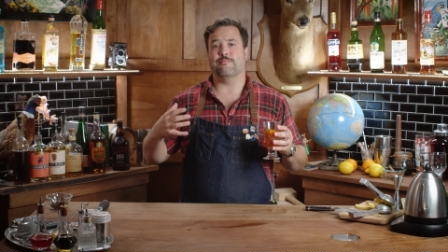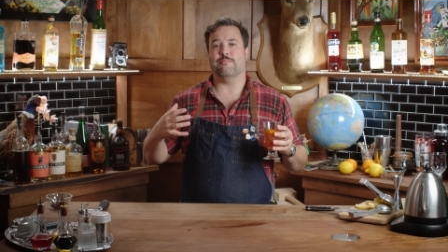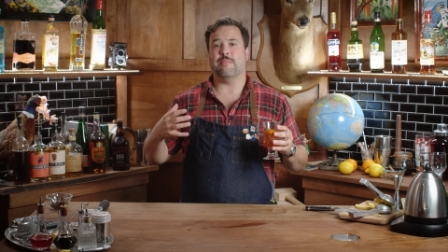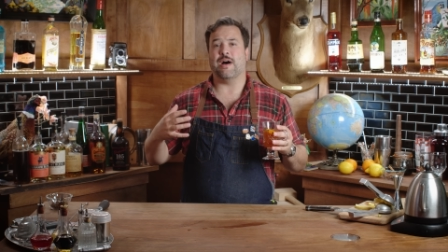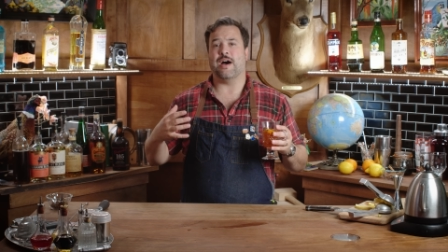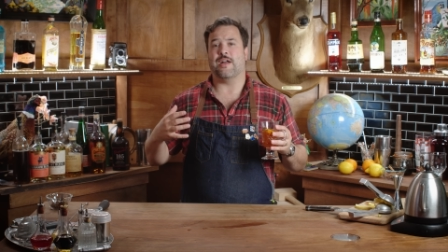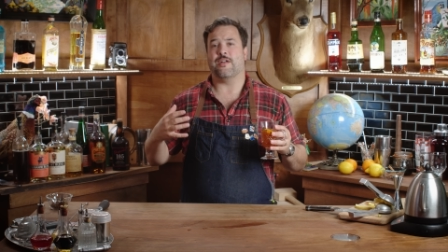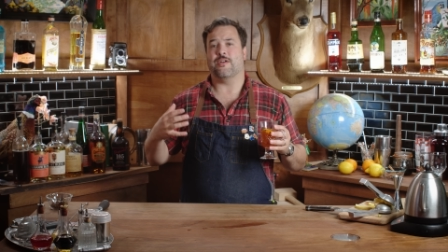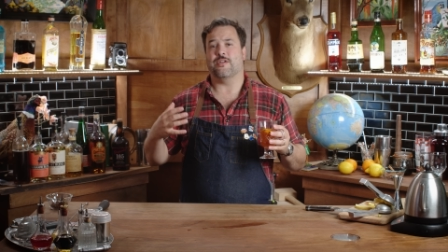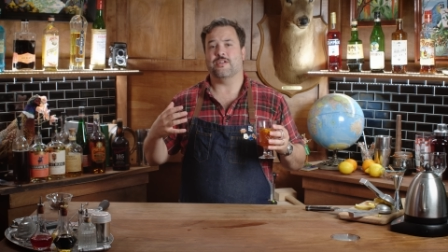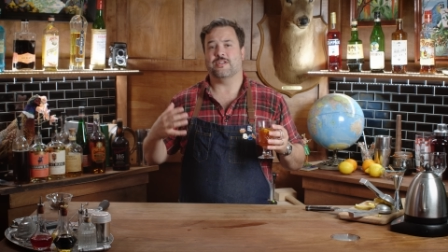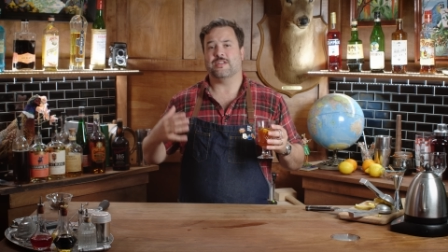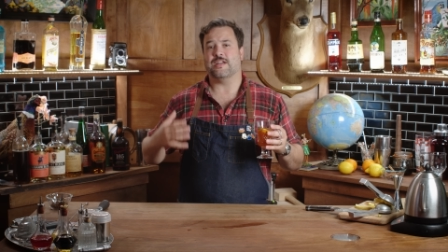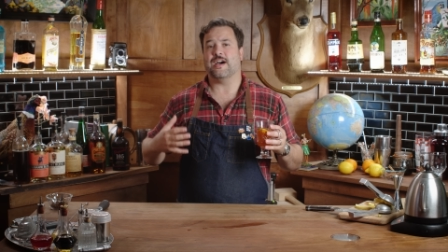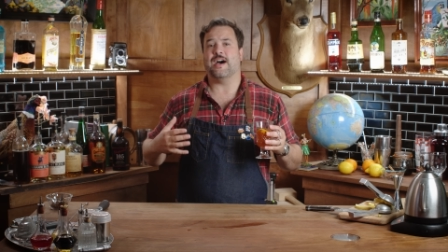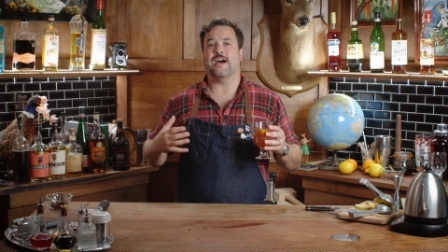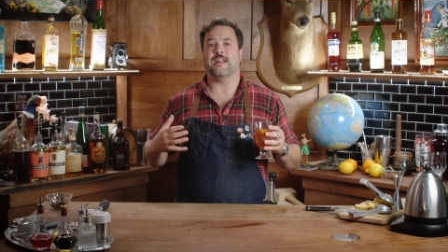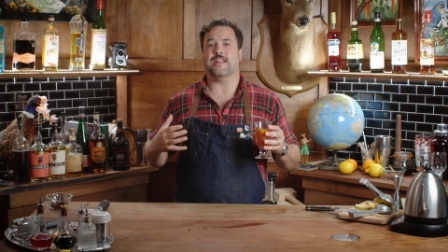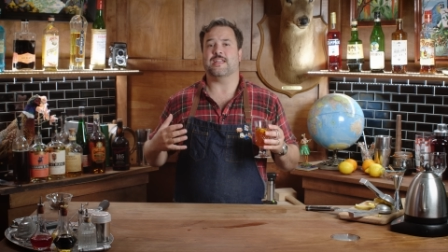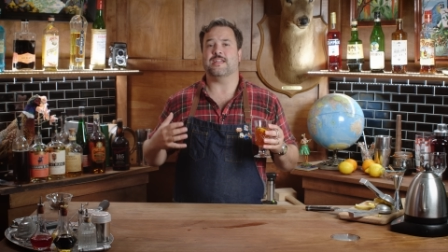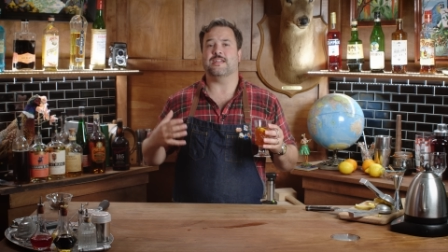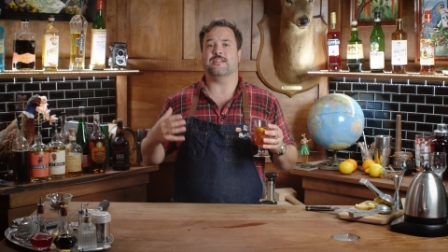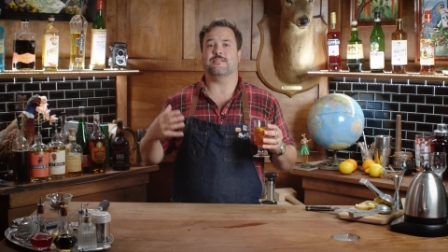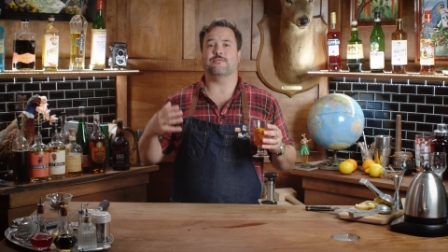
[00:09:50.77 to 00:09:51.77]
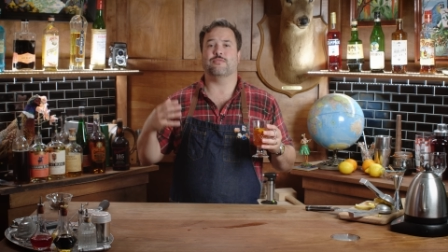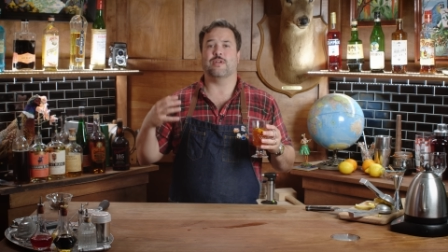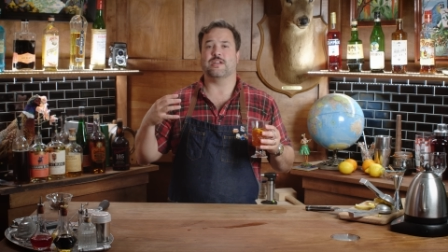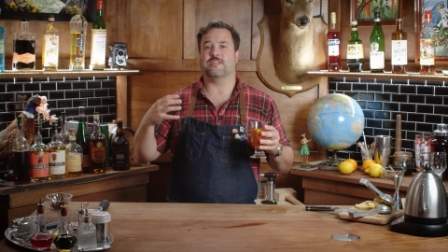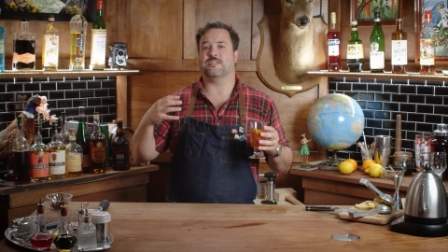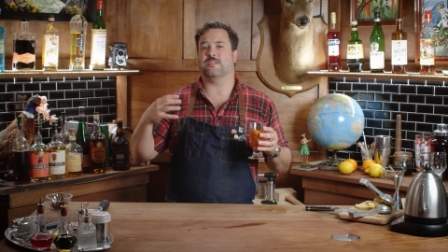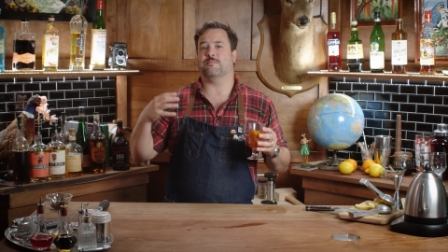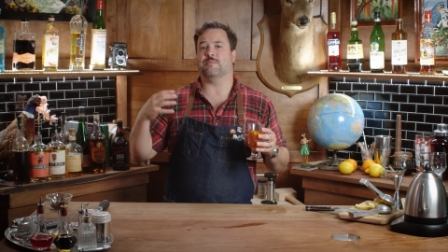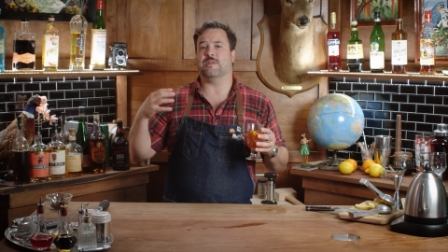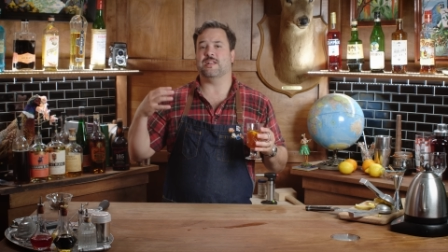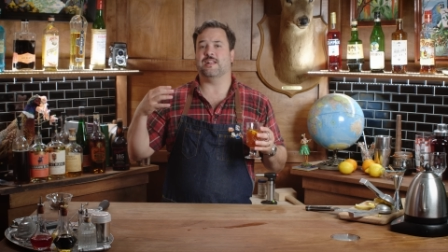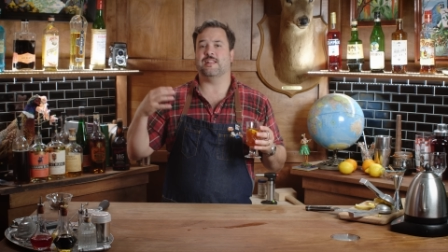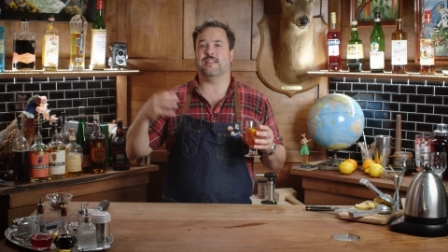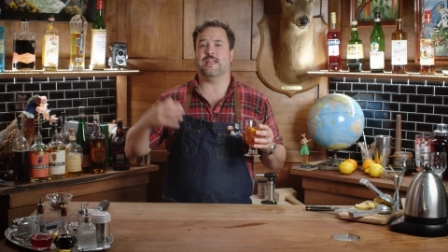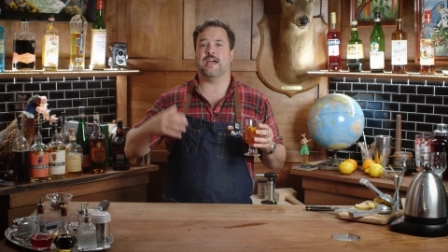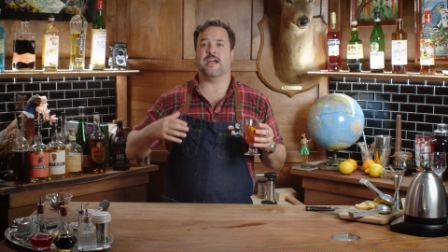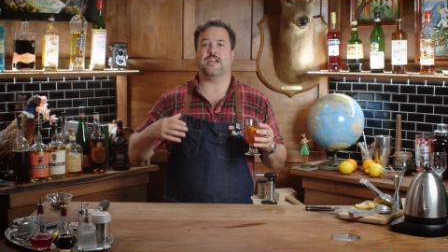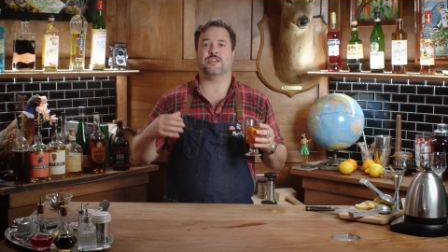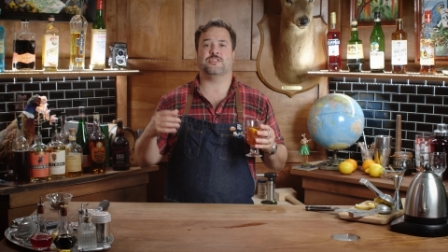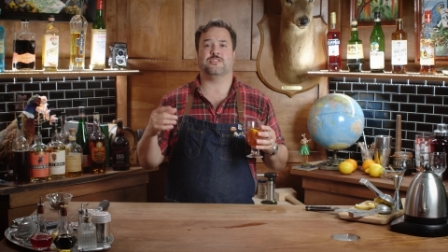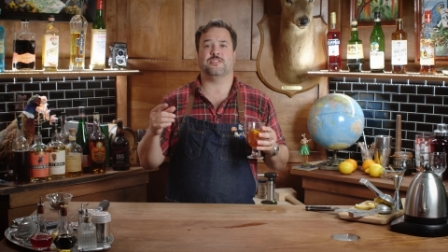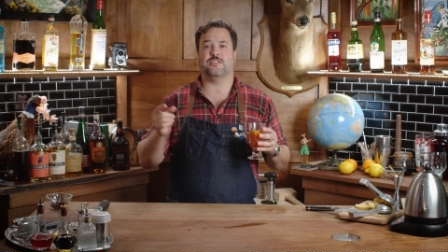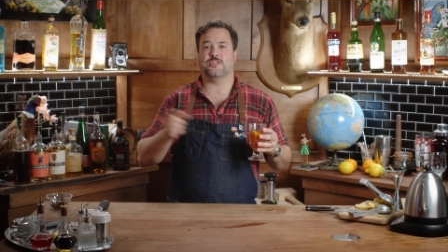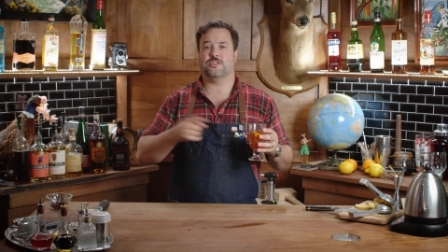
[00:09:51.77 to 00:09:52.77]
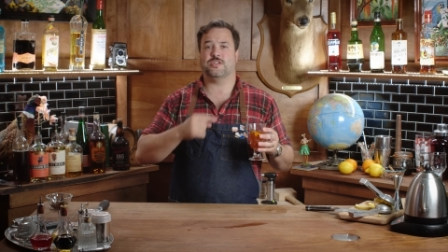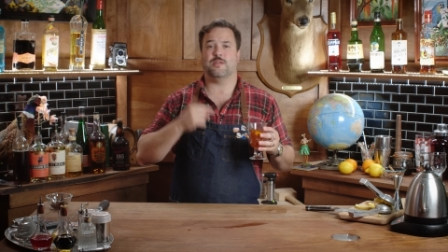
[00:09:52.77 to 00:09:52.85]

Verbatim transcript: modern toddy recipe to lash the